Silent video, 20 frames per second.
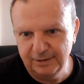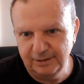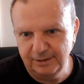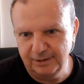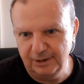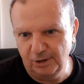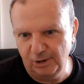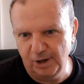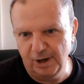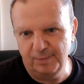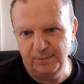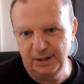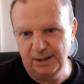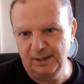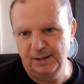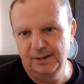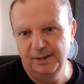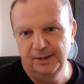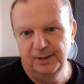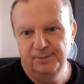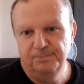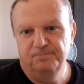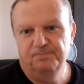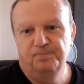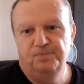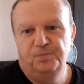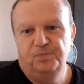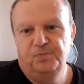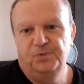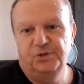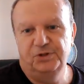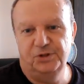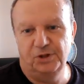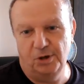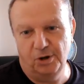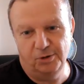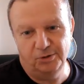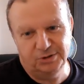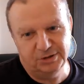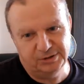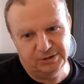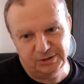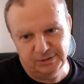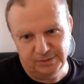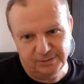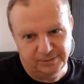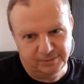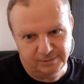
You know what I mean? So just